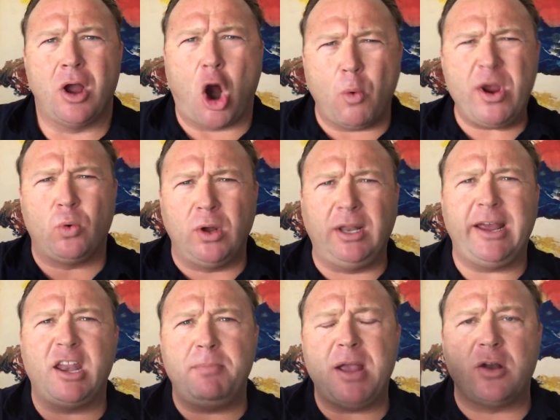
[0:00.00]
Are we
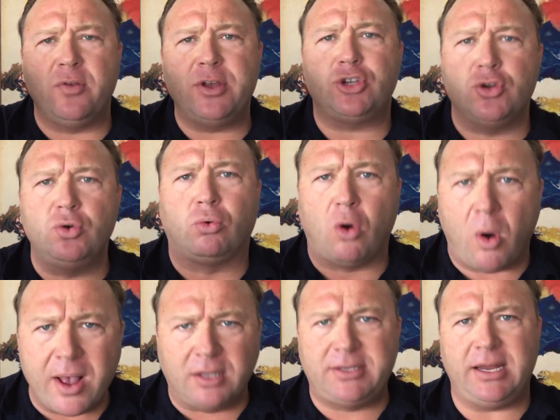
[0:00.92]
really going to be under this new
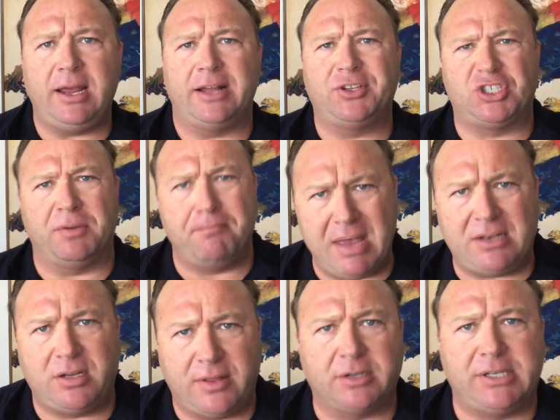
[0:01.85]
royalty and
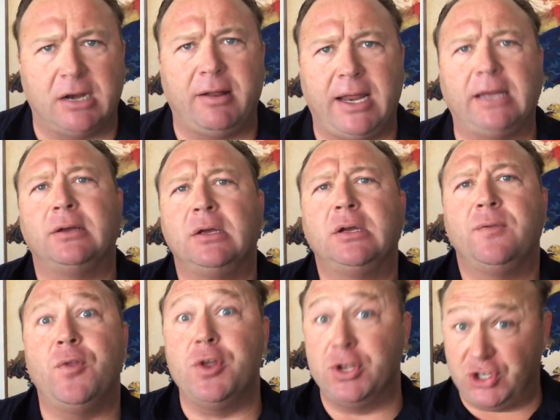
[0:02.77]
submit to their tyranny?
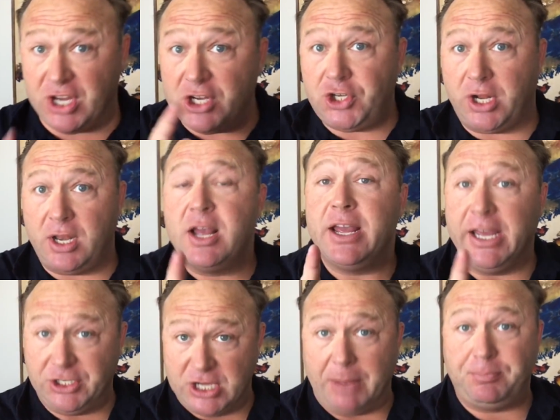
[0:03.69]
The decision
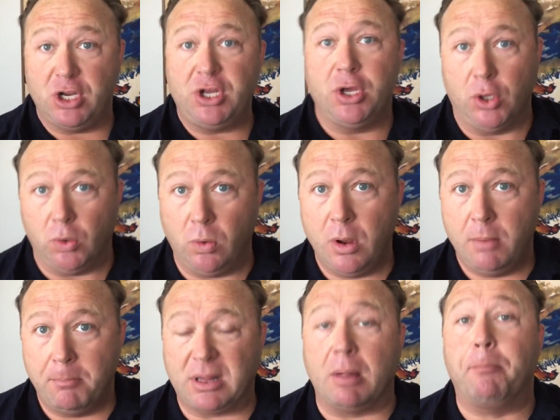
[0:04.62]
is up to you.
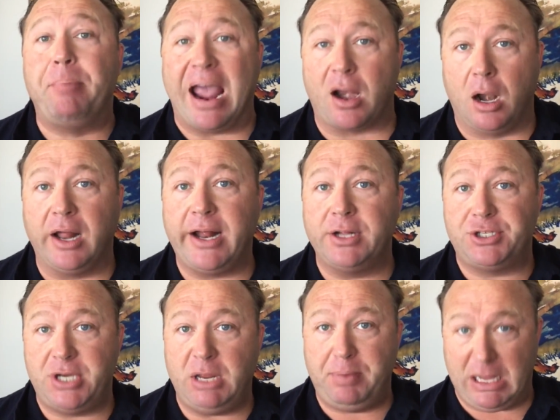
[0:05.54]
But the battle
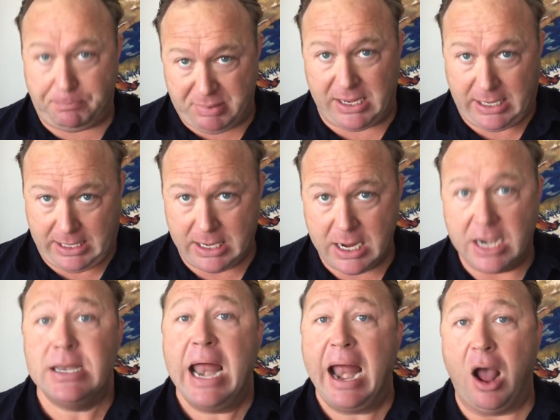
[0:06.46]
against TPP
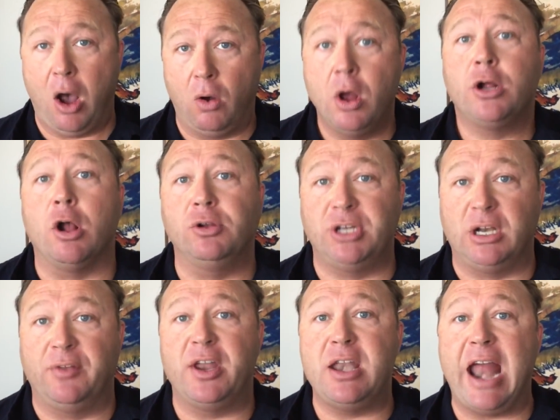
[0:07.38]
now goes
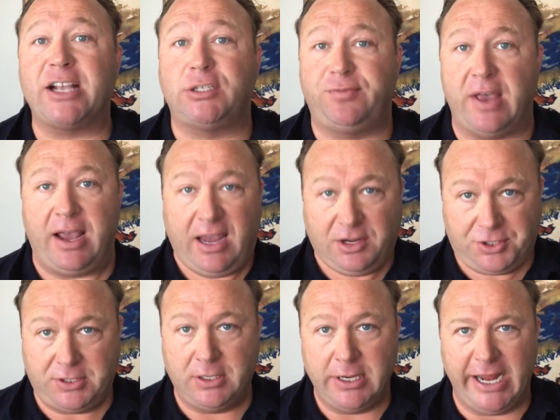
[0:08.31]
into the next
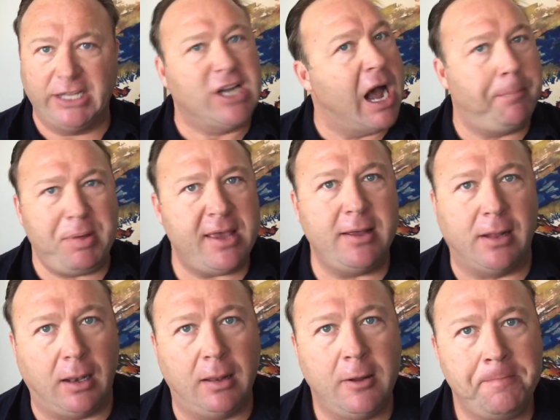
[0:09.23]
phase. It's
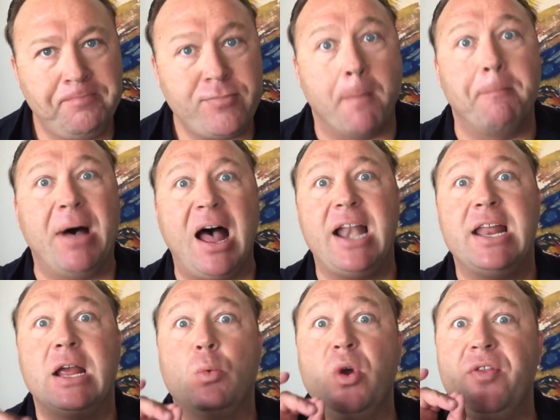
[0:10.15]
uphill.
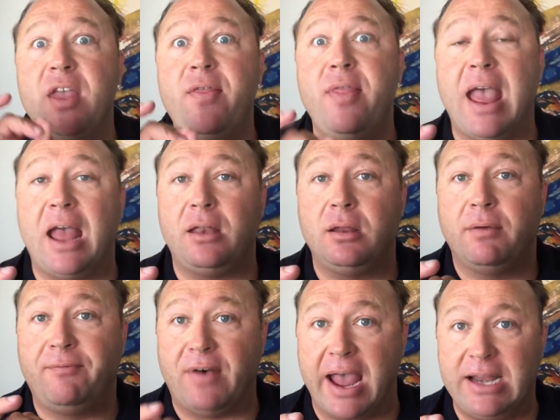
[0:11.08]
But within
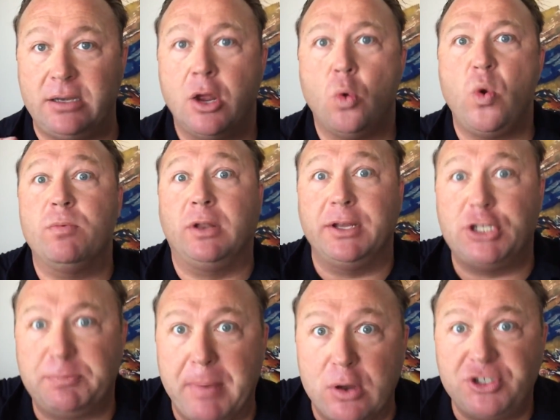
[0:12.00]
that fight, we will
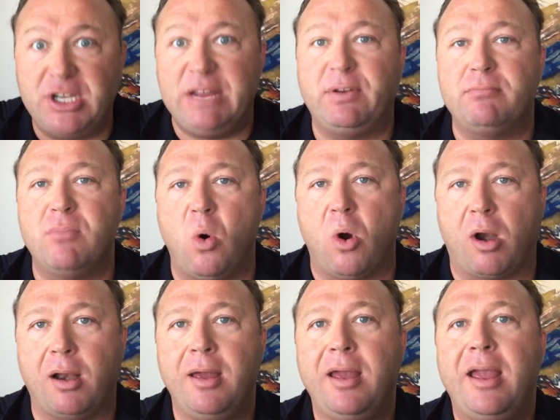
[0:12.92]
expose it even
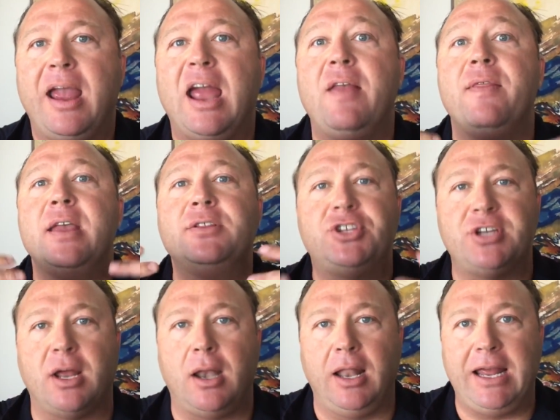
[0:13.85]
more and then
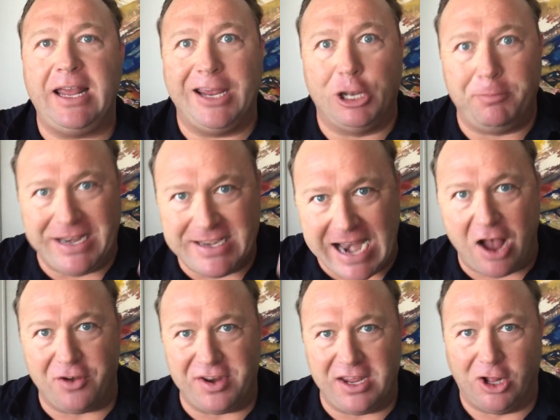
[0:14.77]
suddenly it'll be
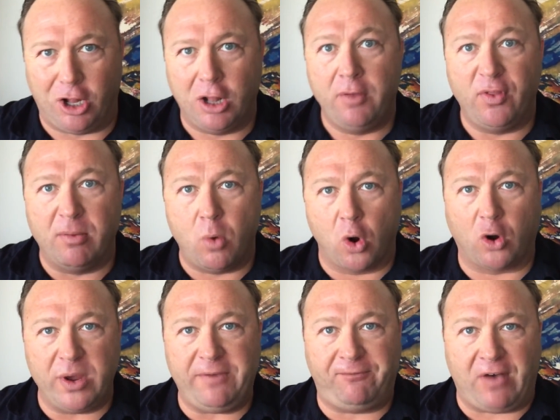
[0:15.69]
downhill. The
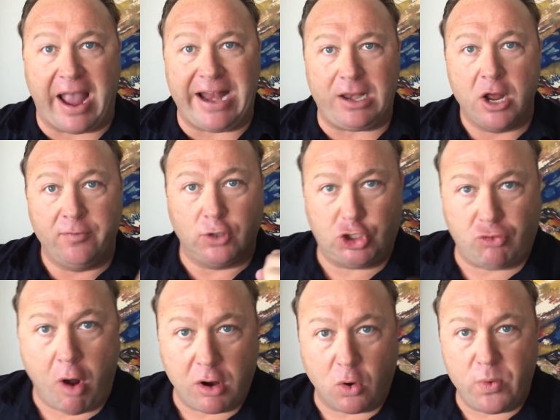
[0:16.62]
more we fight, the
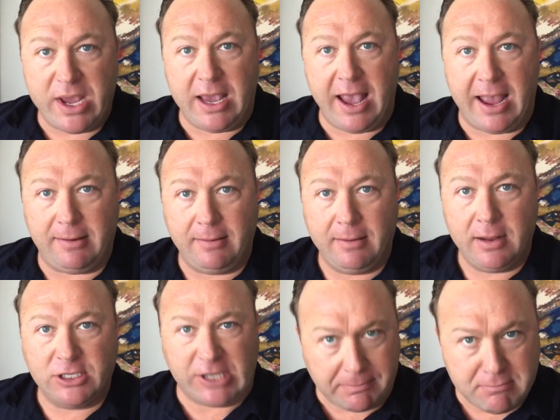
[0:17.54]
stronger we get.
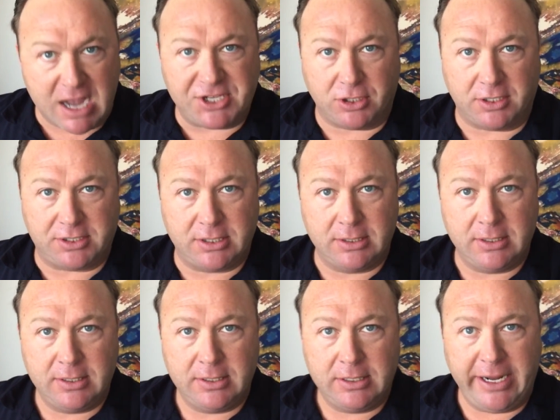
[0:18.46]
It's like muscles.
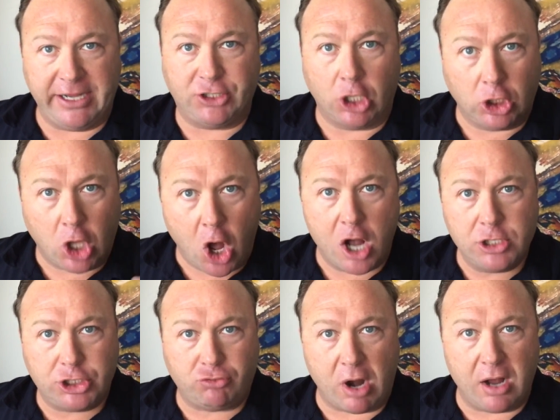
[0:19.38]
It's a
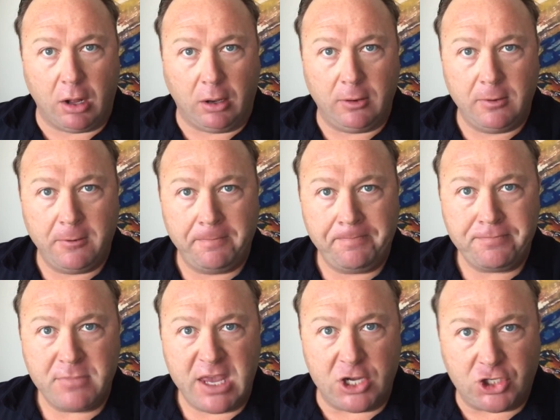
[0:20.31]
long struggle.
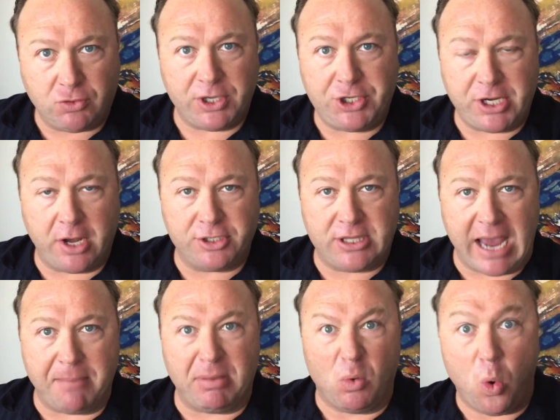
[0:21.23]
History shows
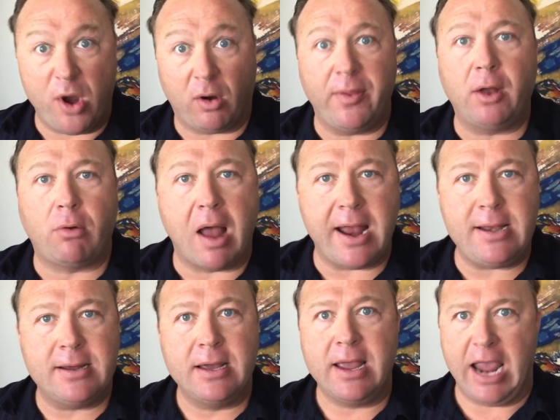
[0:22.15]
that, but we're in the
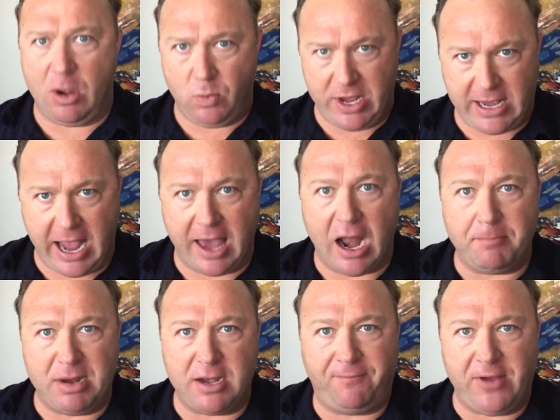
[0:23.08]
right and we
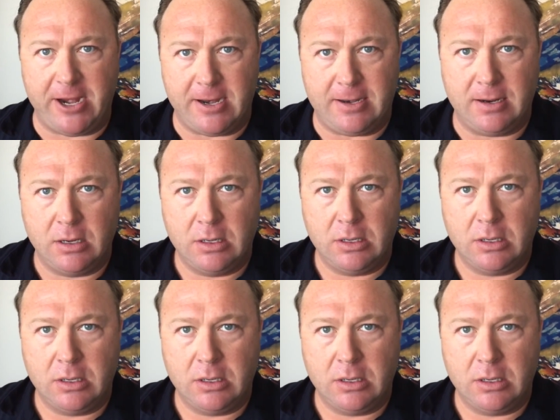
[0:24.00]
cannot be defeated.